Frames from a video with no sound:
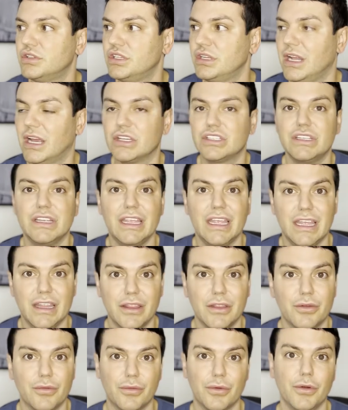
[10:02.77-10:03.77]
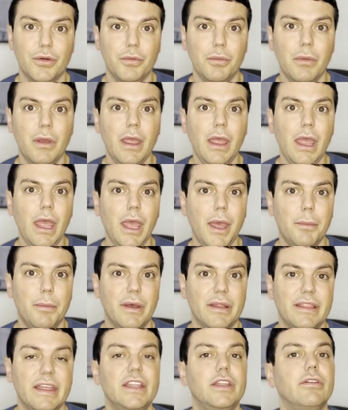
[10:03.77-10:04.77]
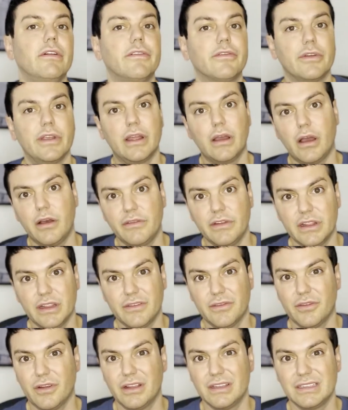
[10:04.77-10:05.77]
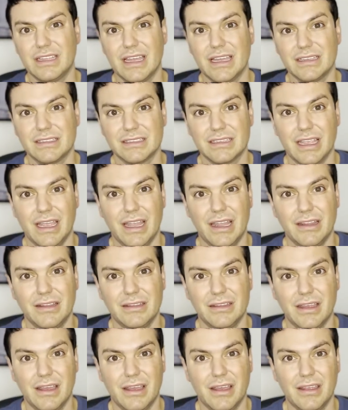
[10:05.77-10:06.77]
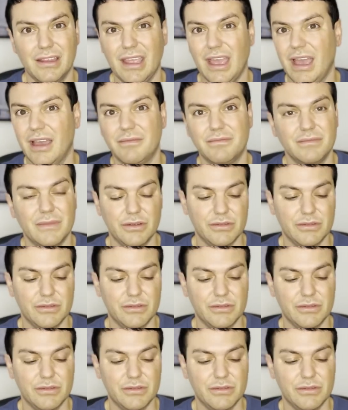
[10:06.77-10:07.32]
machine actually in the room. But they do have free coffee at the front desk, and yeah,